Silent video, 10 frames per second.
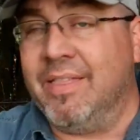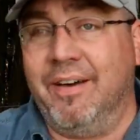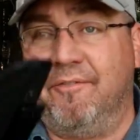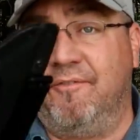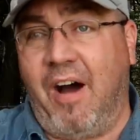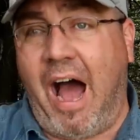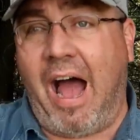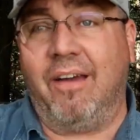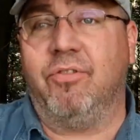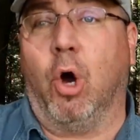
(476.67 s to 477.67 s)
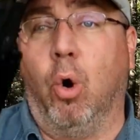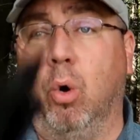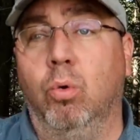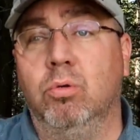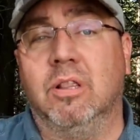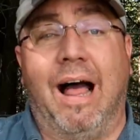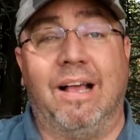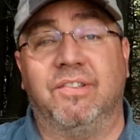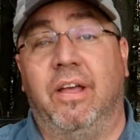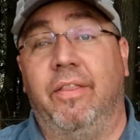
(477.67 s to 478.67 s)
the 5, the
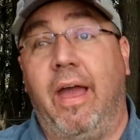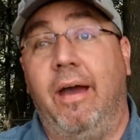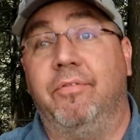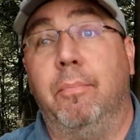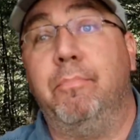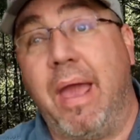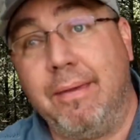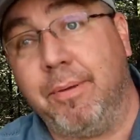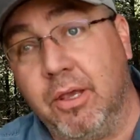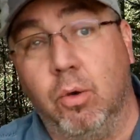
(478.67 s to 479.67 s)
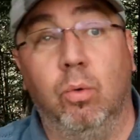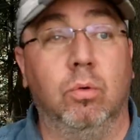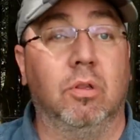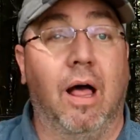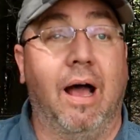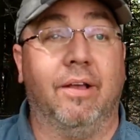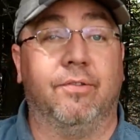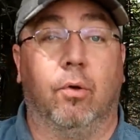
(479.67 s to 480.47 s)
Hoonglass, now they have the baby Hoonglass